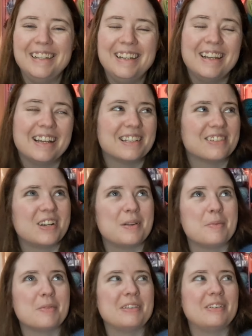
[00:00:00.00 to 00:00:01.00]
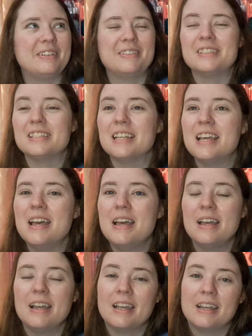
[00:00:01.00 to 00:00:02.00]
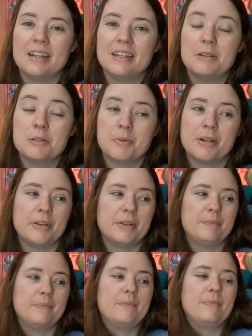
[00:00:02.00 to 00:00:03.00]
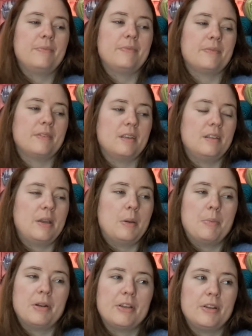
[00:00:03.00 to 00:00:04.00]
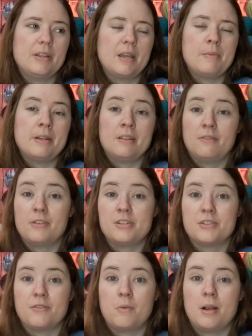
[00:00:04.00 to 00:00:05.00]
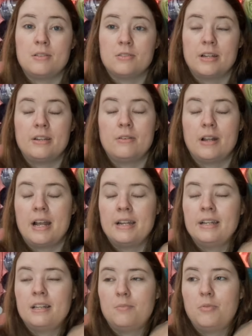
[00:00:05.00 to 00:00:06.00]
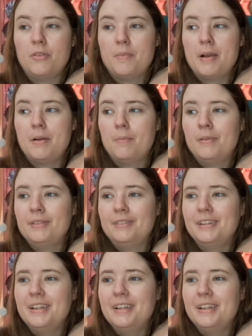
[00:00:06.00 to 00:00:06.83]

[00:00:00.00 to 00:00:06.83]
I was trying to remember what else. And it was pretty good. They were pretty good. They've been in the freezer for a while so I knew I, I needed to pull them out.